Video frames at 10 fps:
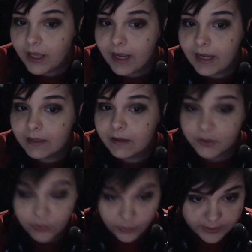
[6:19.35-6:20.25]
And the
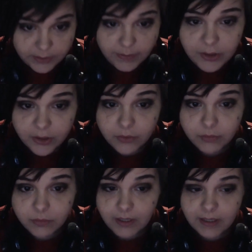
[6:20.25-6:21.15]
story isn't about you,
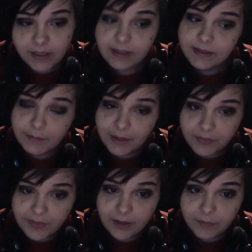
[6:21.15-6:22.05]
and it isn't about
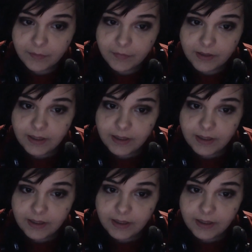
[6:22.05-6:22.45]
them.